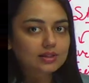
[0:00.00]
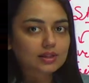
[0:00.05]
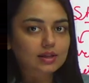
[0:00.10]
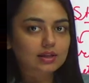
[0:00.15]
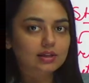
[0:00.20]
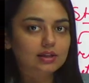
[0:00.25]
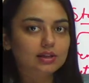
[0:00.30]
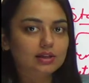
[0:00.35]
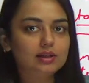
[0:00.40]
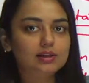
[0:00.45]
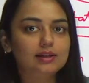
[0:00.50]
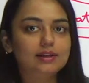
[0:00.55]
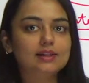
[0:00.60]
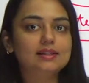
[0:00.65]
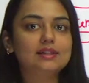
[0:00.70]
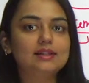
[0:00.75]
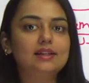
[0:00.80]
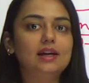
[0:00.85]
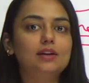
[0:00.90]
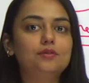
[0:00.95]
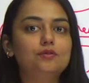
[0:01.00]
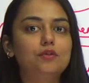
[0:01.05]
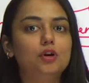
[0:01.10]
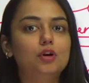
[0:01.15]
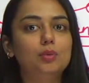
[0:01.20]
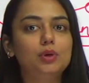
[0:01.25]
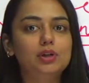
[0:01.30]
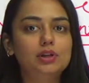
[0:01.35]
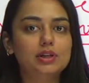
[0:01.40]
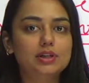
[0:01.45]
critical reasoning and
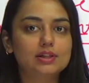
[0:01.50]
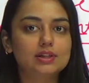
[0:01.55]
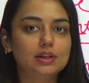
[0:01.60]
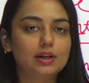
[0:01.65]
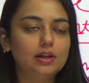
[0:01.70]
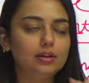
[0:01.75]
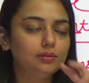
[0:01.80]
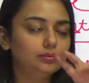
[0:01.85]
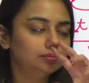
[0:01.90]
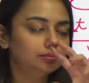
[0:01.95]
verbal reasoning.